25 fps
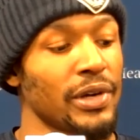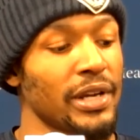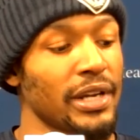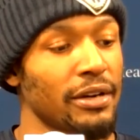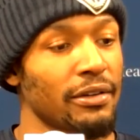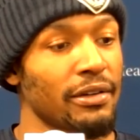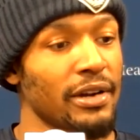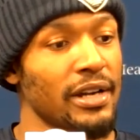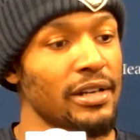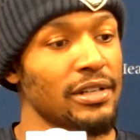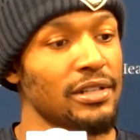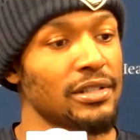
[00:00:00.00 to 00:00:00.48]
it
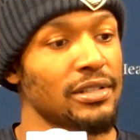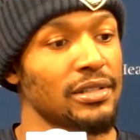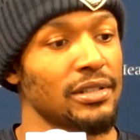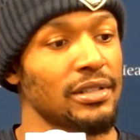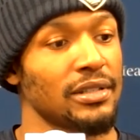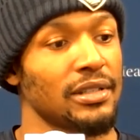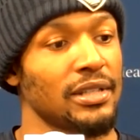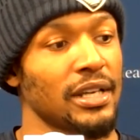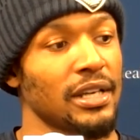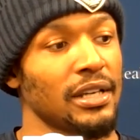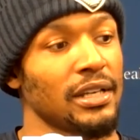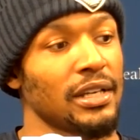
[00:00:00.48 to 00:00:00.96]
grants
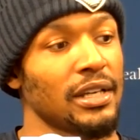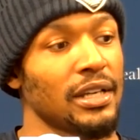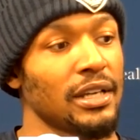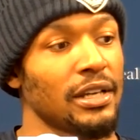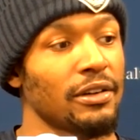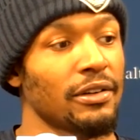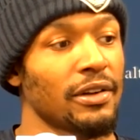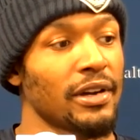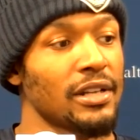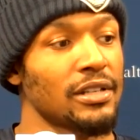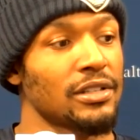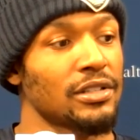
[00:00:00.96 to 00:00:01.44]
Denny, it
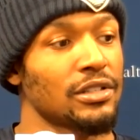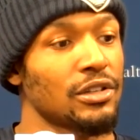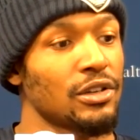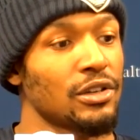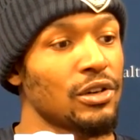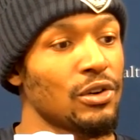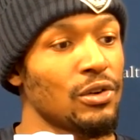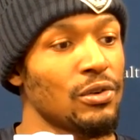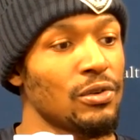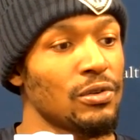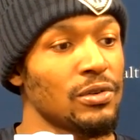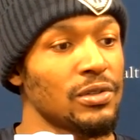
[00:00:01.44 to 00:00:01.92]
grants
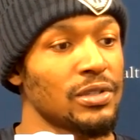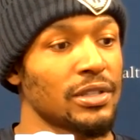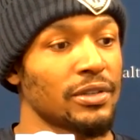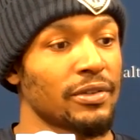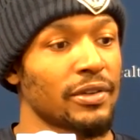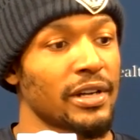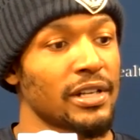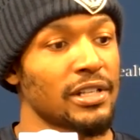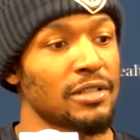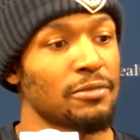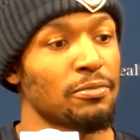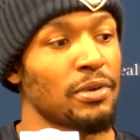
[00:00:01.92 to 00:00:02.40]
Kuz, it
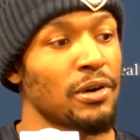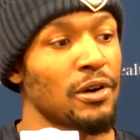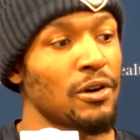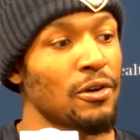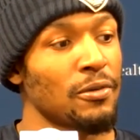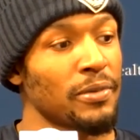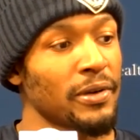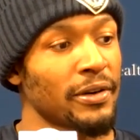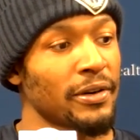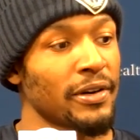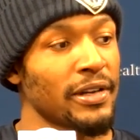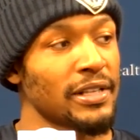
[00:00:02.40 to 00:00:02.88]
grants
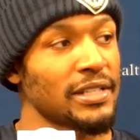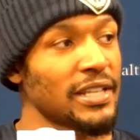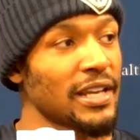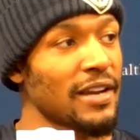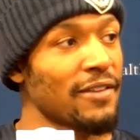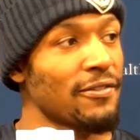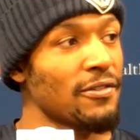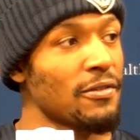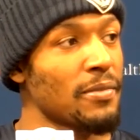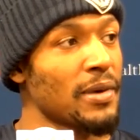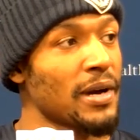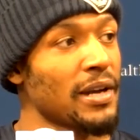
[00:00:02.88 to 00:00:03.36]
Pope, it grants
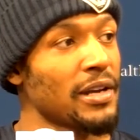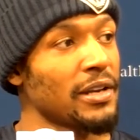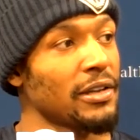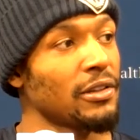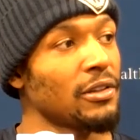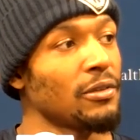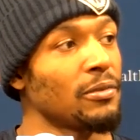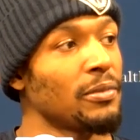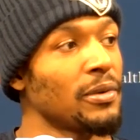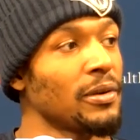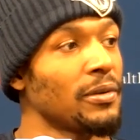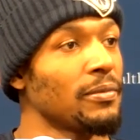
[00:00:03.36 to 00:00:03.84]
everybody a
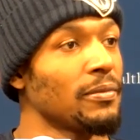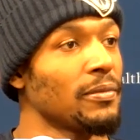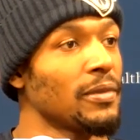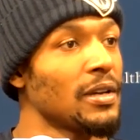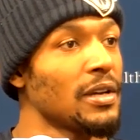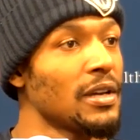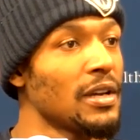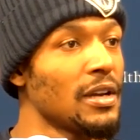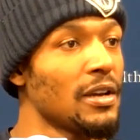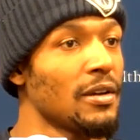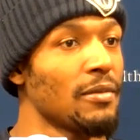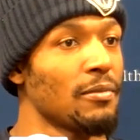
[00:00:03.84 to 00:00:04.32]
little bit
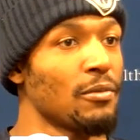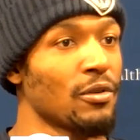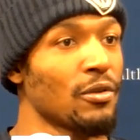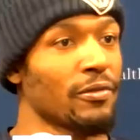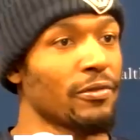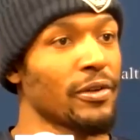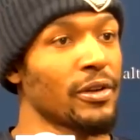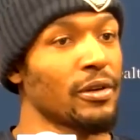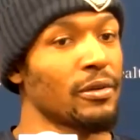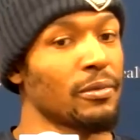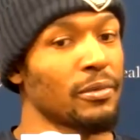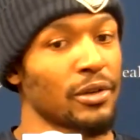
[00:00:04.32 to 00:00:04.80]
more
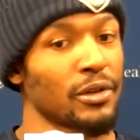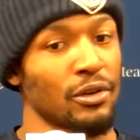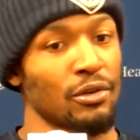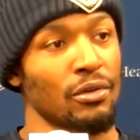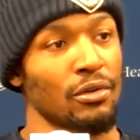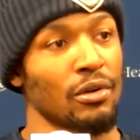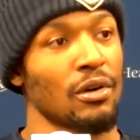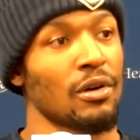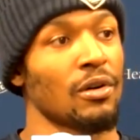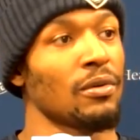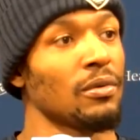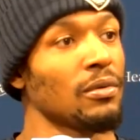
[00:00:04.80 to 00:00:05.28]
freedom to
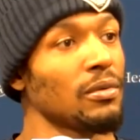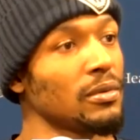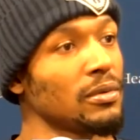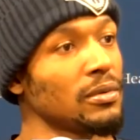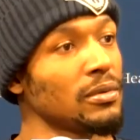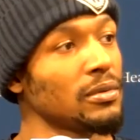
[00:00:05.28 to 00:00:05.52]
grow